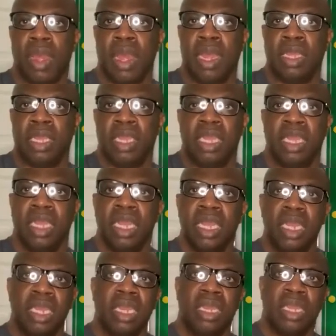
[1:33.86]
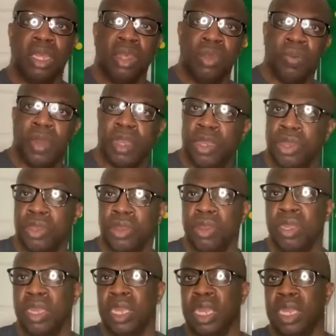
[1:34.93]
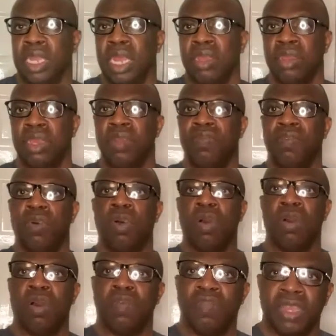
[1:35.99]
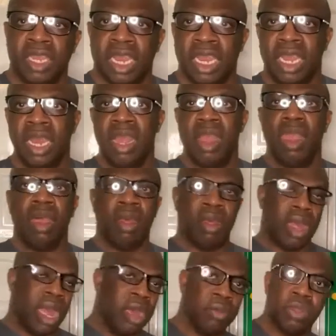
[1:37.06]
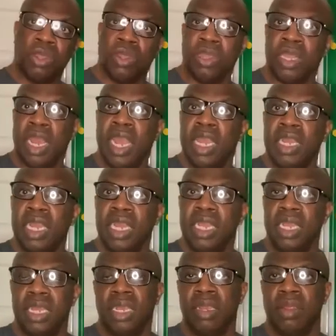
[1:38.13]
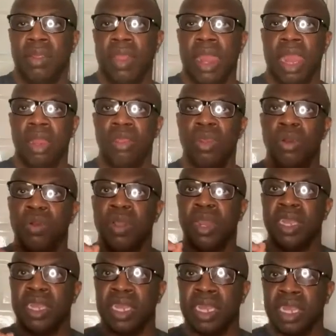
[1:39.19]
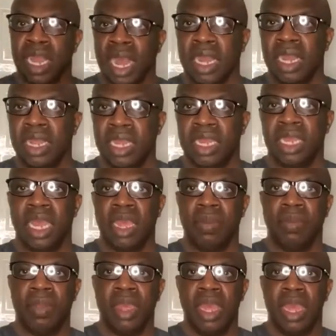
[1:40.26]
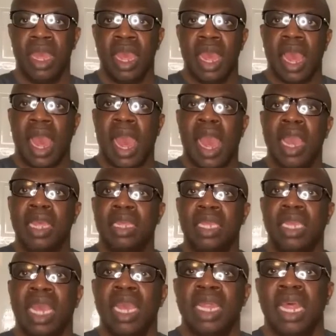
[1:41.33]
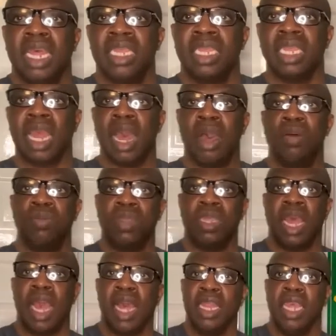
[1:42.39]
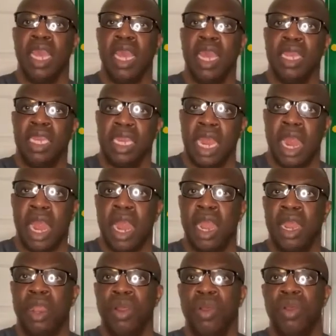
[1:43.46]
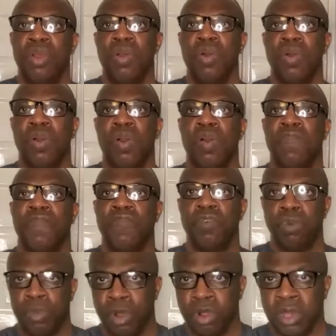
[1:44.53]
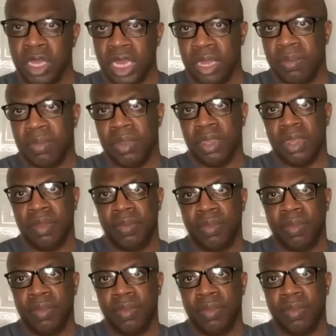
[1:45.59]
assistant, the human resources executive or officer, outsourced agent, your role is exactly the same. I say that scouts are the HR of football teams